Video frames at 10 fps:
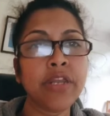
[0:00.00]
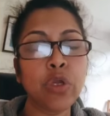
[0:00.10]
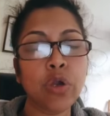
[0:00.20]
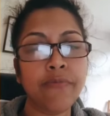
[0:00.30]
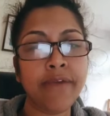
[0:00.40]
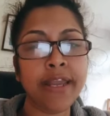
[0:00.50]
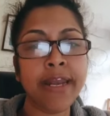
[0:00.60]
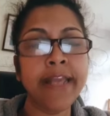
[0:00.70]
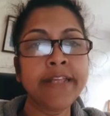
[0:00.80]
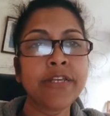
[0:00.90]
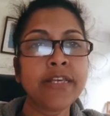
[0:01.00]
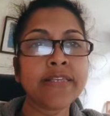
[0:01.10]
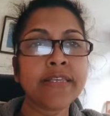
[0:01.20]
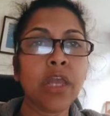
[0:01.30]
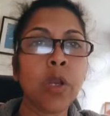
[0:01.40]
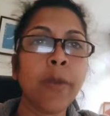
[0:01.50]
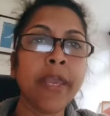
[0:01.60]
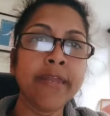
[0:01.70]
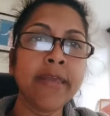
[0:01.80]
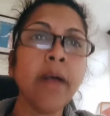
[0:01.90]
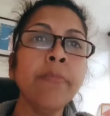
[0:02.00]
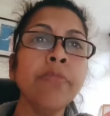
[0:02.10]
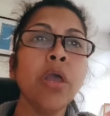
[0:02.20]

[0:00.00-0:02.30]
your area,